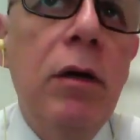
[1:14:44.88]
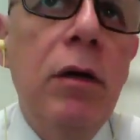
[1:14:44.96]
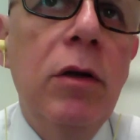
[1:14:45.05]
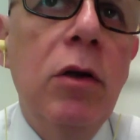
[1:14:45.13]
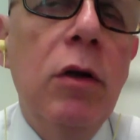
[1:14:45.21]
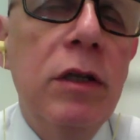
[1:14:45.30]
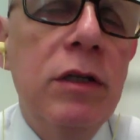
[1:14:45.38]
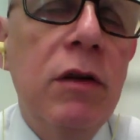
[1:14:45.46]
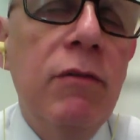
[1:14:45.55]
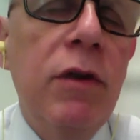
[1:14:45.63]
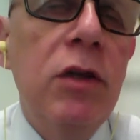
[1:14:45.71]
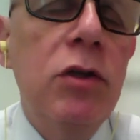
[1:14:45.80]

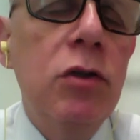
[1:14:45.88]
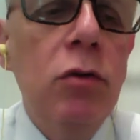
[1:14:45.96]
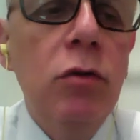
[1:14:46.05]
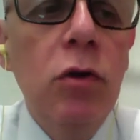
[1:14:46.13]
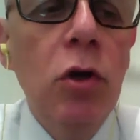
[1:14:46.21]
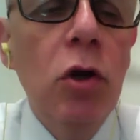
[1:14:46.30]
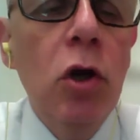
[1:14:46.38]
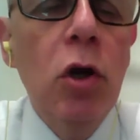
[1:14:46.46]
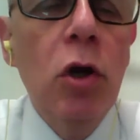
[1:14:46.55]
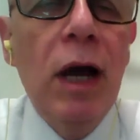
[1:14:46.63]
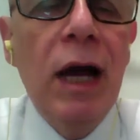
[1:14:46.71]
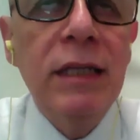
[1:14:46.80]
reservation
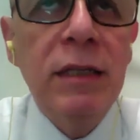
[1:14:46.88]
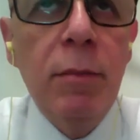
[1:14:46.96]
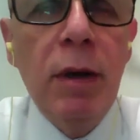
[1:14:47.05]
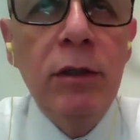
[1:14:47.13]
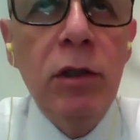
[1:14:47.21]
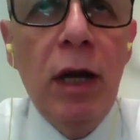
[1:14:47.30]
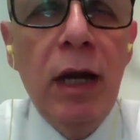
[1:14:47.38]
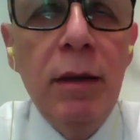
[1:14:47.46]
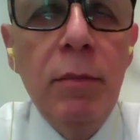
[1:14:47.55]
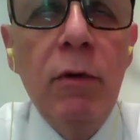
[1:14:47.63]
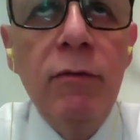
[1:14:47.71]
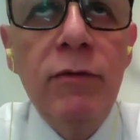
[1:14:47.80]
at the
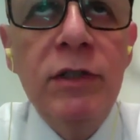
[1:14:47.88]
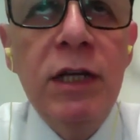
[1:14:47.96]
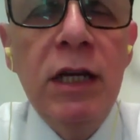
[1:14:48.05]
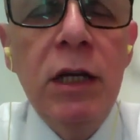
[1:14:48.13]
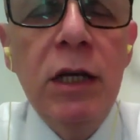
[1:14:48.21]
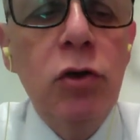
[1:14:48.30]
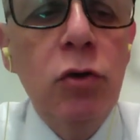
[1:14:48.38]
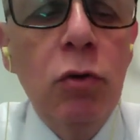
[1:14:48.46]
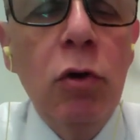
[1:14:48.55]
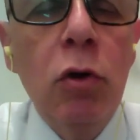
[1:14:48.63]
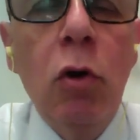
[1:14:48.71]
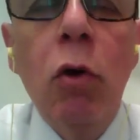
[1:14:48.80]
time of
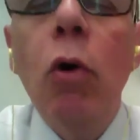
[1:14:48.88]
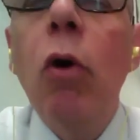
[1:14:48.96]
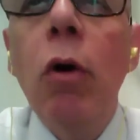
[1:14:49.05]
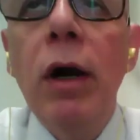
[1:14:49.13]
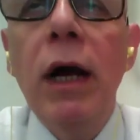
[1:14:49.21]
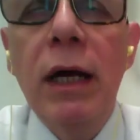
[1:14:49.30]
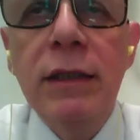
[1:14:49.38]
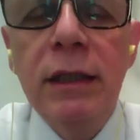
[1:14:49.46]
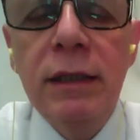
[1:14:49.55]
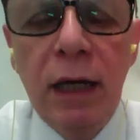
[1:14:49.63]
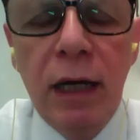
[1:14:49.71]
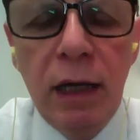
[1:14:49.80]
signature or at the
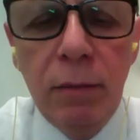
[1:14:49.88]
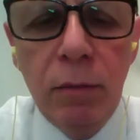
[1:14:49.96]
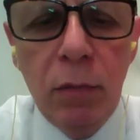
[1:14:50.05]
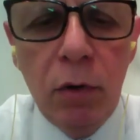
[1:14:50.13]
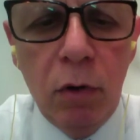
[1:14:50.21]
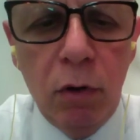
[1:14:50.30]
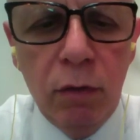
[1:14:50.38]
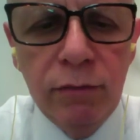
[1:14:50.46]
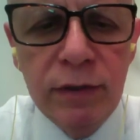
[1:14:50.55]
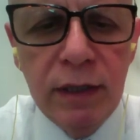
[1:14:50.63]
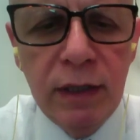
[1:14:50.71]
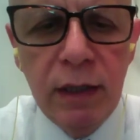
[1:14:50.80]
time
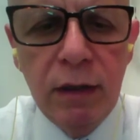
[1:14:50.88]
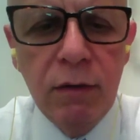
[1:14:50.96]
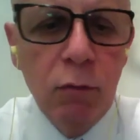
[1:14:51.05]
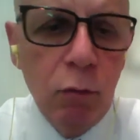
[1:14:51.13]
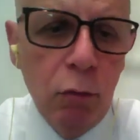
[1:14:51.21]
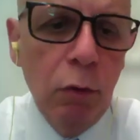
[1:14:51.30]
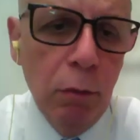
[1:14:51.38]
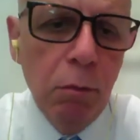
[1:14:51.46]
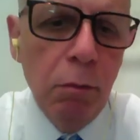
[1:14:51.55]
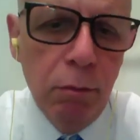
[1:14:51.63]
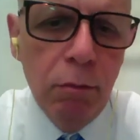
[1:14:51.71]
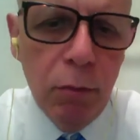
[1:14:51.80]
of the,
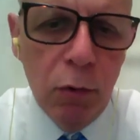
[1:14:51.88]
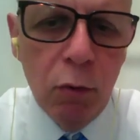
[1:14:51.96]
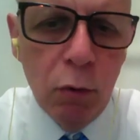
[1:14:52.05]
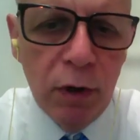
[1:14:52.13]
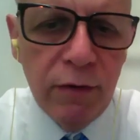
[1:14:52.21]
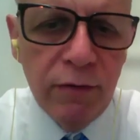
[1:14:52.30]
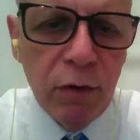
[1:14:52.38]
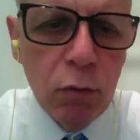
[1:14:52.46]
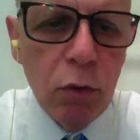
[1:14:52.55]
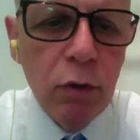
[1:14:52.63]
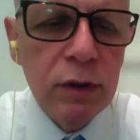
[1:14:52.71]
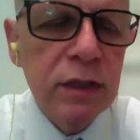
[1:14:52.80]
even
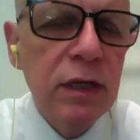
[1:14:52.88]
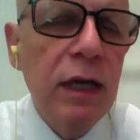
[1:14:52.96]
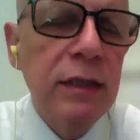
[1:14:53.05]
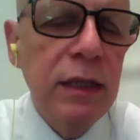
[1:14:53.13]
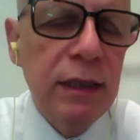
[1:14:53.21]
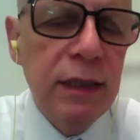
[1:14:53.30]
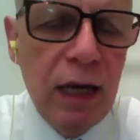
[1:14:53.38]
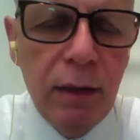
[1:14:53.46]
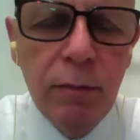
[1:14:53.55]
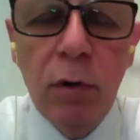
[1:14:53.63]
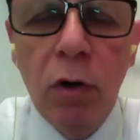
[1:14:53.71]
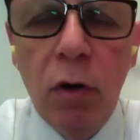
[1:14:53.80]
worse, at the
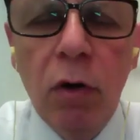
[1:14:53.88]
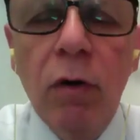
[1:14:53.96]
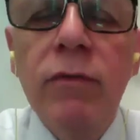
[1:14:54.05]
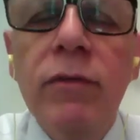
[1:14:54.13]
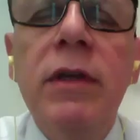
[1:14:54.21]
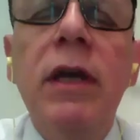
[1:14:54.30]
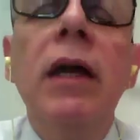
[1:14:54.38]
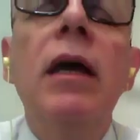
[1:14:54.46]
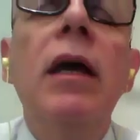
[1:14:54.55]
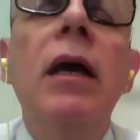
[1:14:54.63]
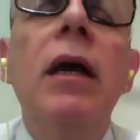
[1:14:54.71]
time of the